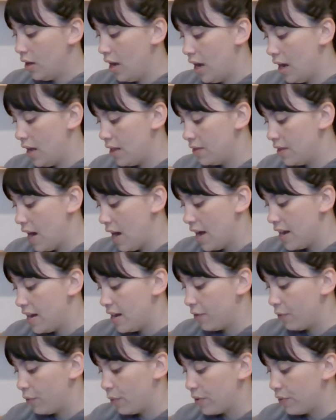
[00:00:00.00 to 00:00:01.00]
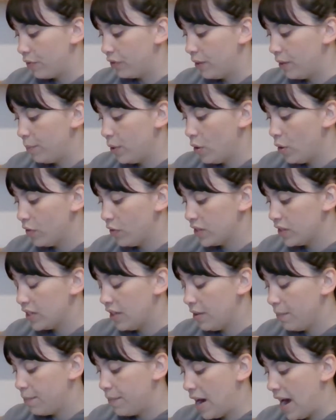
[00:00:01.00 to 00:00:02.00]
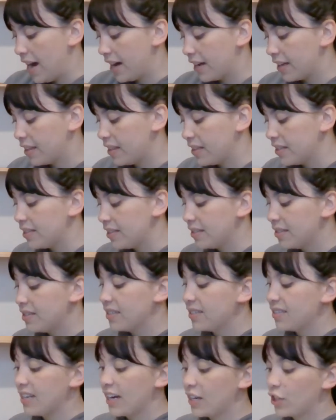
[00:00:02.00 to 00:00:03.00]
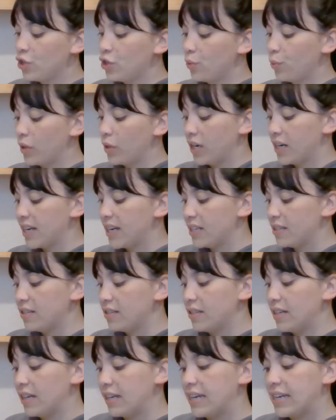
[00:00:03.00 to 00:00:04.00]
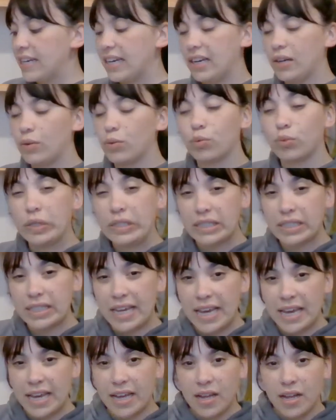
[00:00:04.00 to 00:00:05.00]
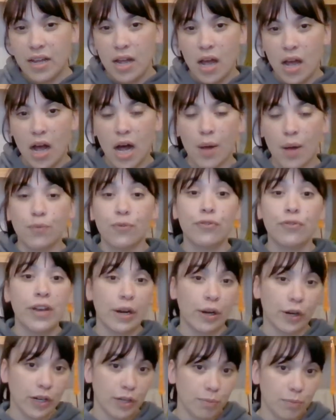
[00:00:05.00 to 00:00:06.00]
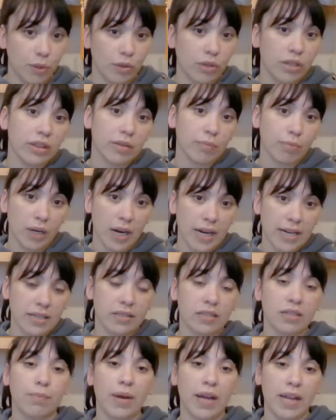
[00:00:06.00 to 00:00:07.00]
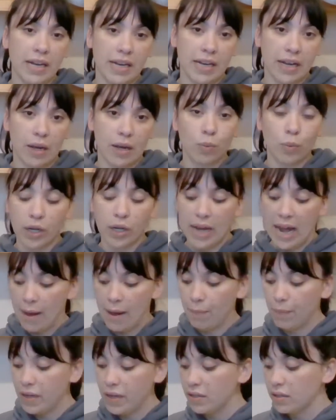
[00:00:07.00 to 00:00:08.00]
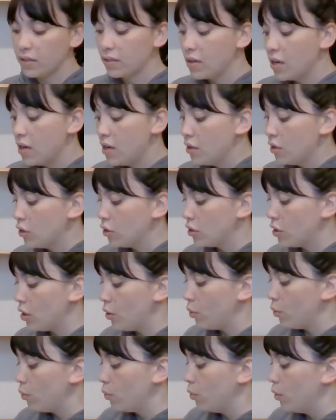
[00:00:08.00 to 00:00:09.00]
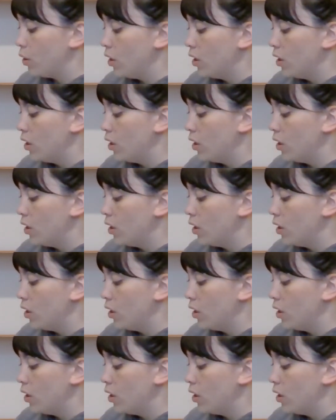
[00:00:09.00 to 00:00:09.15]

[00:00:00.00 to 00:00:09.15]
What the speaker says: And then if we flip it over to the back, this is the section where it can get really variable in the price depending on what happens. So